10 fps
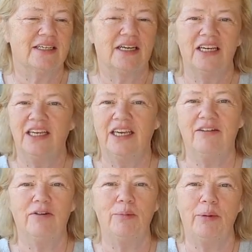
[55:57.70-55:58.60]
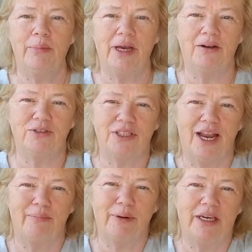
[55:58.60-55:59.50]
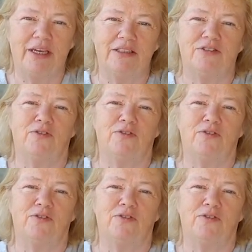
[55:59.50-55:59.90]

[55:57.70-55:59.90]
Loretta, give him a big old sloppy kiss